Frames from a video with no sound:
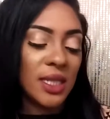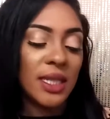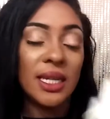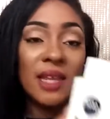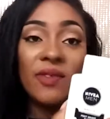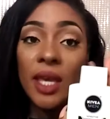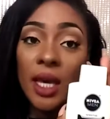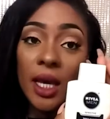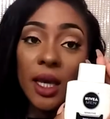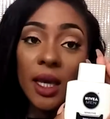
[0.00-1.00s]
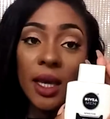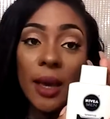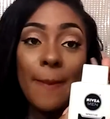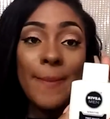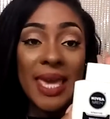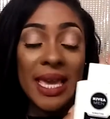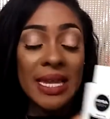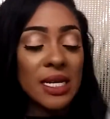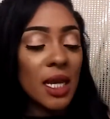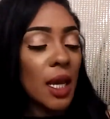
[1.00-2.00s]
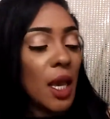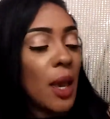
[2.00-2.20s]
the Nivea Men